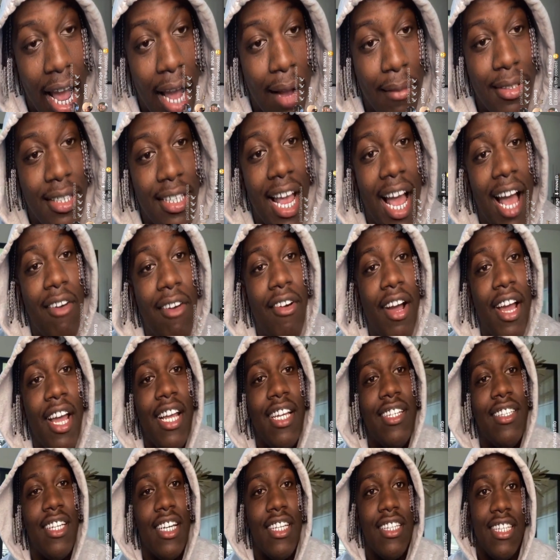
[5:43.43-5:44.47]
I'm
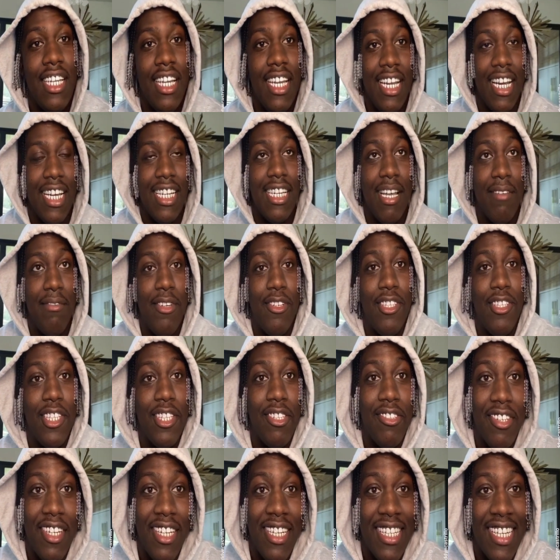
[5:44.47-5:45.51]
sideways just thing because I'm using
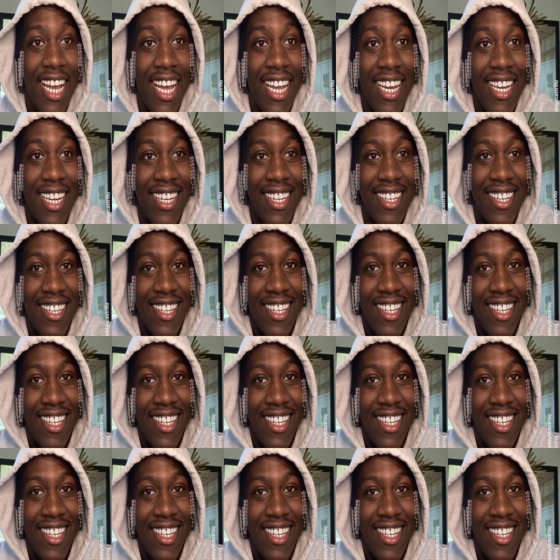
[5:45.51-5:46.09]
a ring light.